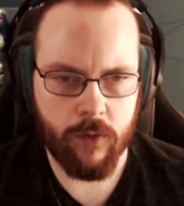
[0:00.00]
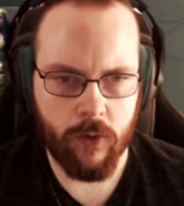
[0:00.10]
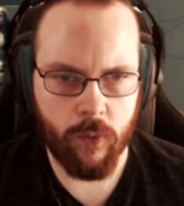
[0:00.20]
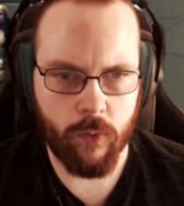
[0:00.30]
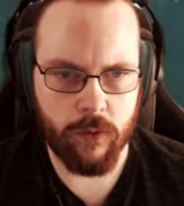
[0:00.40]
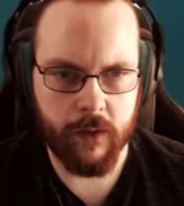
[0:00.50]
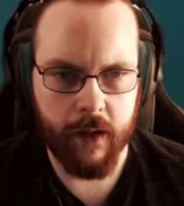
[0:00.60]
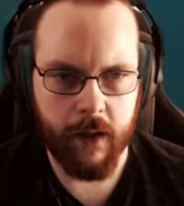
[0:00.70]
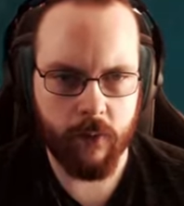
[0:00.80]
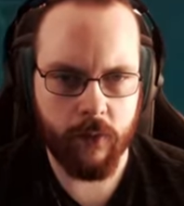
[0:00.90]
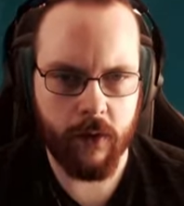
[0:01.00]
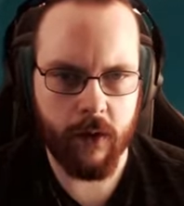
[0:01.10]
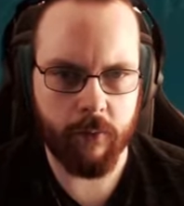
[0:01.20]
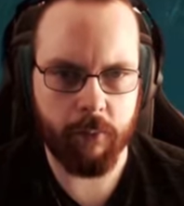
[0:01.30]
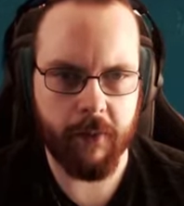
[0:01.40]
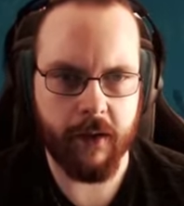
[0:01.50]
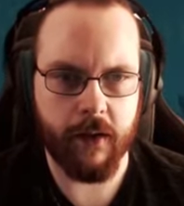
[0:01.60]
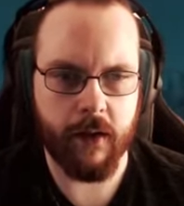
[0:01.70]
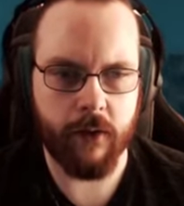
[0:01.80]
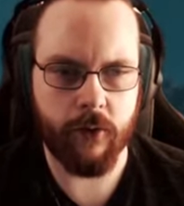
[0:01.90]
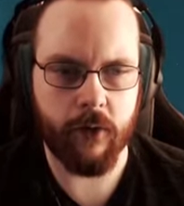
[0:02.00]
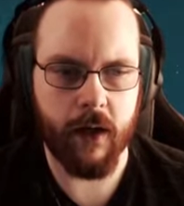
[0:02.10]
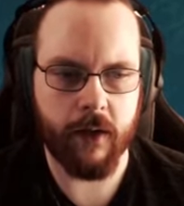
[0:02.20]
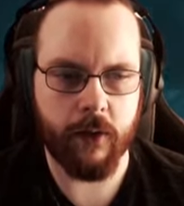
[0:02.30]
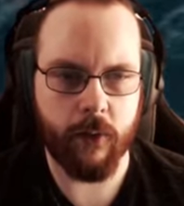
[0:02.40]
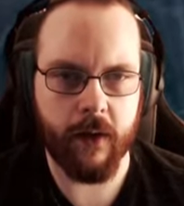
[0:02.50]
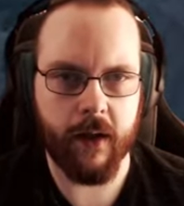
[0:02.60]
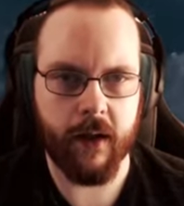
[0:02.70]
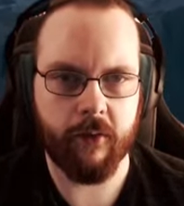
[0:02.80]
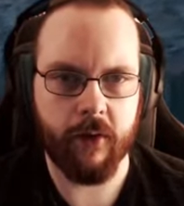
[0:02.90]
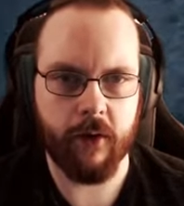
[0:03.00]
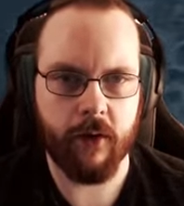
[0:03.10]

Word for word: a hole down. I've been here. I know I have.